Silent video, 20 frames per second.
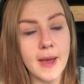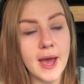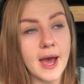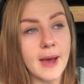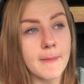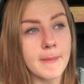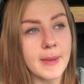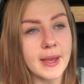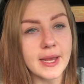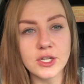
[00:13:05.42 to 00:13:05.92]

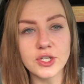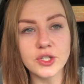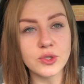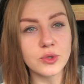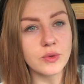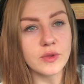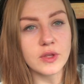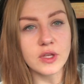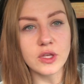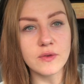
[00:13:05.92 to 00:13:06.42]
Make
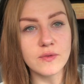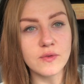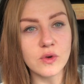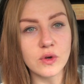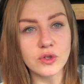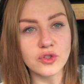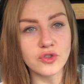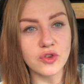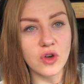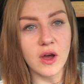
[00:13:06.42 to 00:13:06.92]
sure that you've
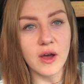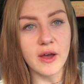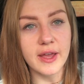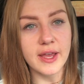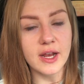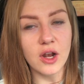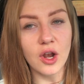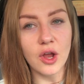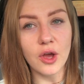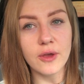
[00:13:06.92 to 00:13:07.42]
got
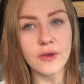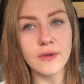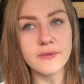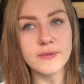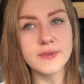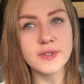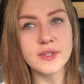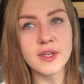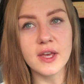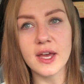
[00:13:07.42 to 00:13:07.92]
dry
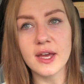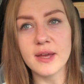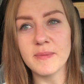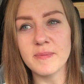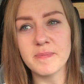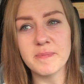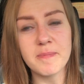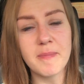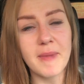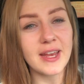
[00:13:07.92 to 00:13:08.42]
clothes.
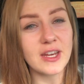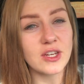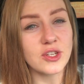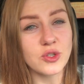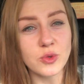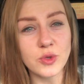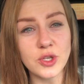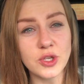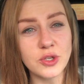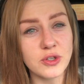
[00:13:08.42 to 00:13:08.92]
Make
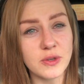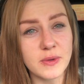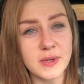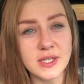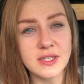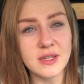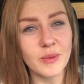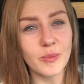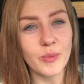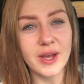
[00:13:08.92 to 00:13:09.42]
sure you do
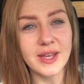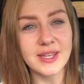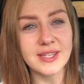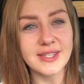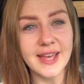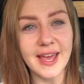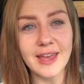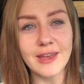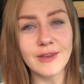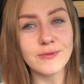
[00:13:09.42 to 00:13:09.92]
it somewhere
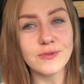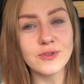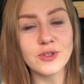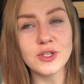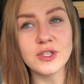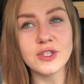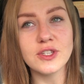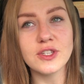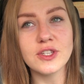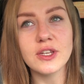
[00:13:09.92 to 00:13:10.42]
safe.
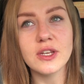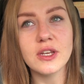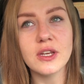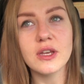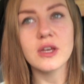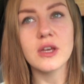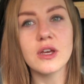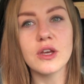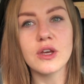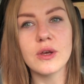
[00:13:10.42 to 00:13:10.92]
Just
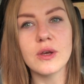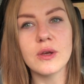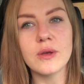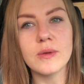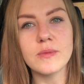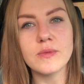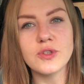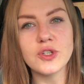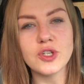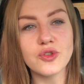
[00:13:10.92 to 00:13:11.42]

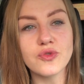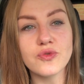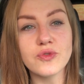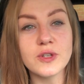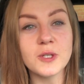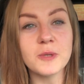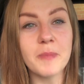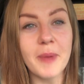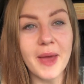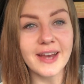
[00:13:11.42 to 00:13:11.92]

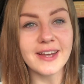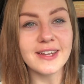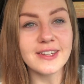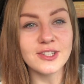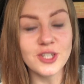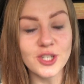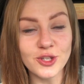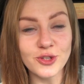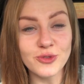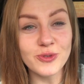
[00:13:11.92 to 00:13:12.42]
respect
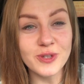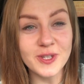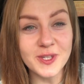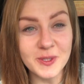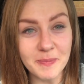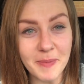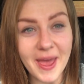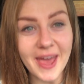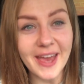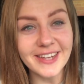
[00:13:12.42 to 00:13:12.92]

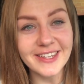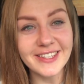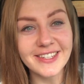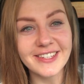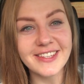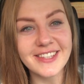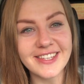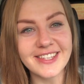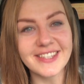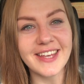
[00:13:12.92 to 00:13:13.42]

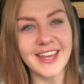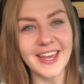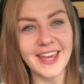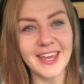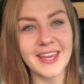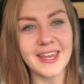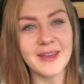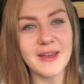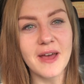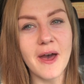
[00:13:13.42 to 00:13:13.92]
the
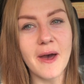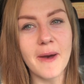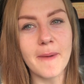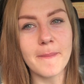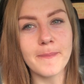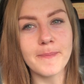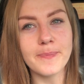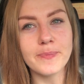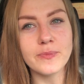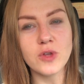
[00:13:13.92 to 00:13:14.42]
sea.
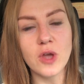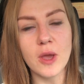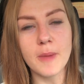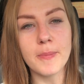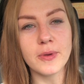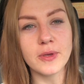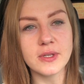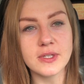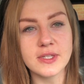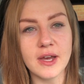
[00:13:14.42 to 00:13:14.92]
Don't
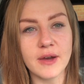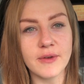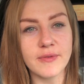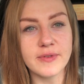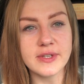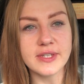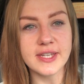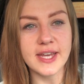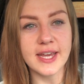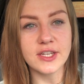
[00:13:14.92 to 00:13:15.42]
put
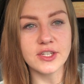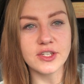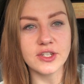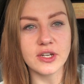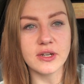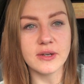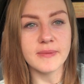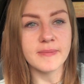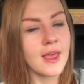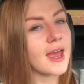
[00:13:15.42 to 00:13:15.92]
yourself in
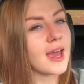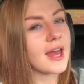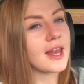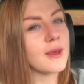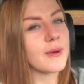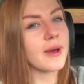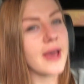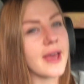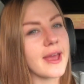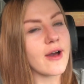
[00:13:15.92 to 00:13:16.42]
danger.
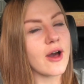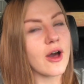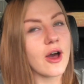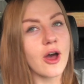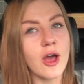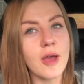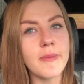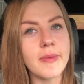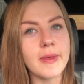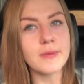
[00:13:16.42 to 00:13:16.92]
Anyway, I
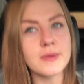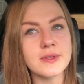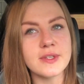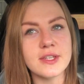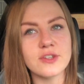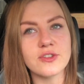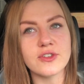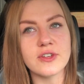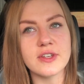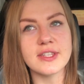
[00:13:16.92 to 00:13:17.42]
hope that was
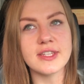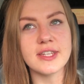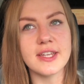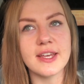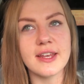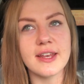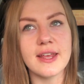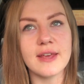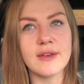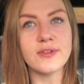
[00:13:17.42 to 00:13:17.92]

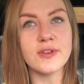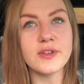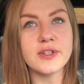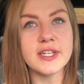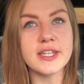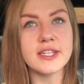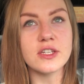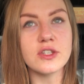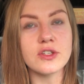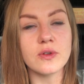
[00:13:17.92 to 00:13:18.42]
interesting. If you
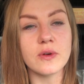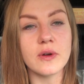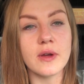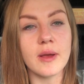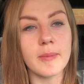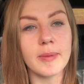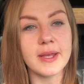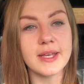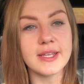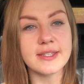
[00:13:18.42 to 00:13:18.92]
did enjoy
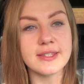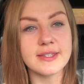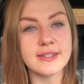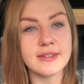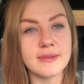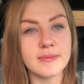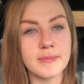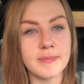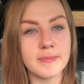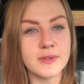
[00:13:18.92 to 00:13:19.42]
it,
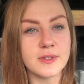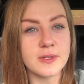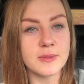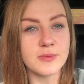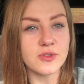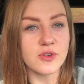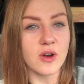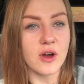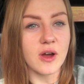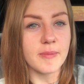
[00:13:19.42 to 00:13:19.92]
please
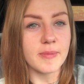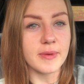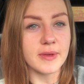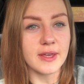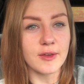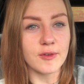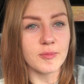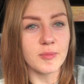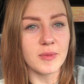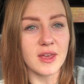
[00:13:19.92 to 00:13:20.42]
subscribe and
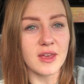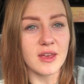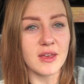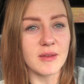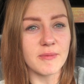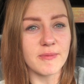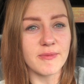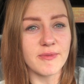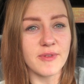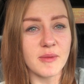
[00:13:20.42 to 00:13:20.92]
give me
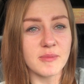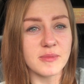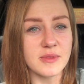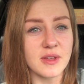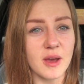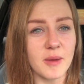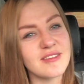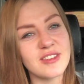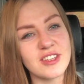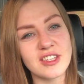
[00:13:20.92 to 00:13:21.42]
a thumbs
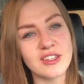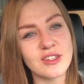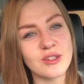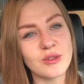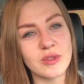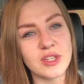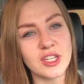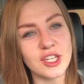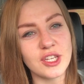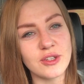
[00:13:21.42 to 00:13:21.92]
up. Just
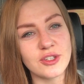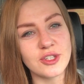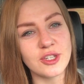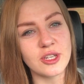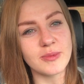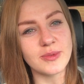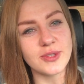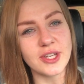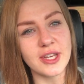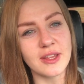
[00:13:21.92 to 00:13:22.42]
all the
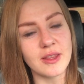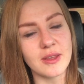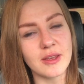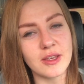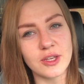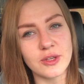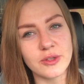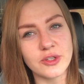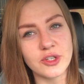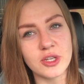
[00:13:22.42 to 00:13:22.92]
YouTube shit
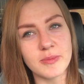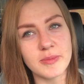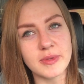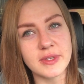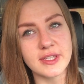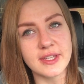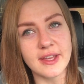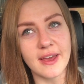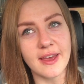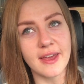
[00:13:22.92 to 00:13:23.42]
that YouTubers
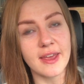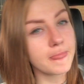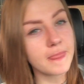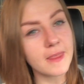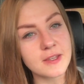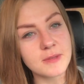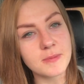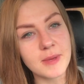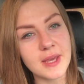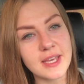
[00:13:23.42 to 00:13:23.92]
say.
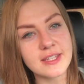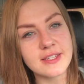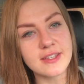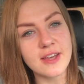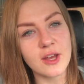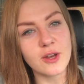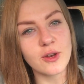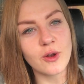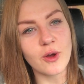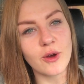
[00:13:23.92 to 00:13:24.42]
That's me
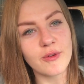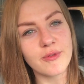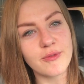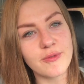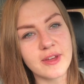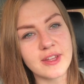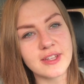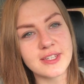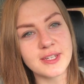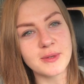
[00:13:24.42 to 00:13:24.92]
signing
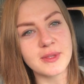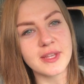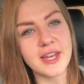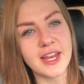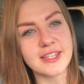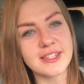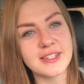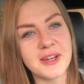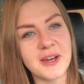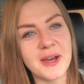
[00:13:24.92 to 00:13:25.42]
off. Until the
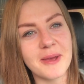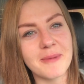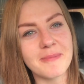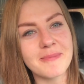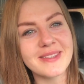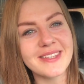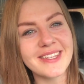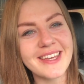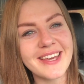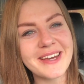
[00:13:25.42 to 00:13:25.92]
next
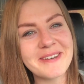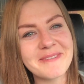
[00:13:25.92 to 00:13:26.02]
time. See ya.